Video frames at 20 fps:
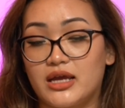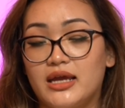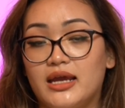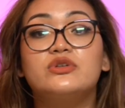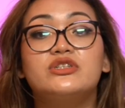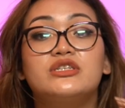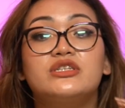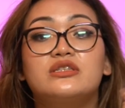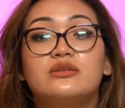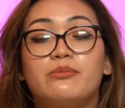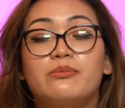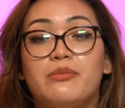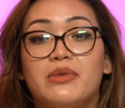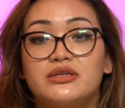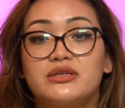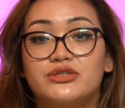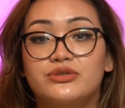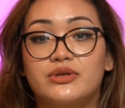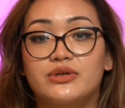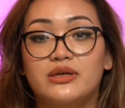which is
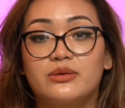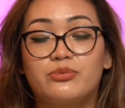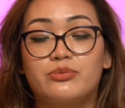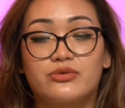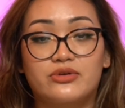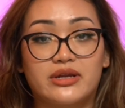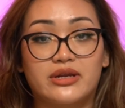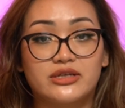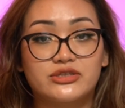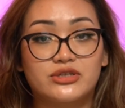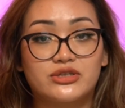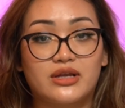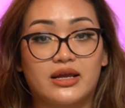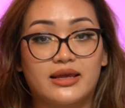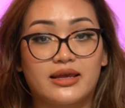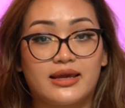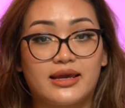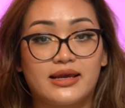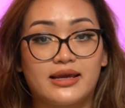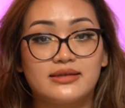measuring protection
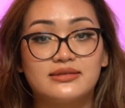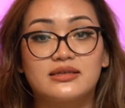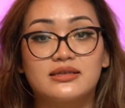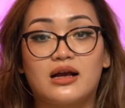against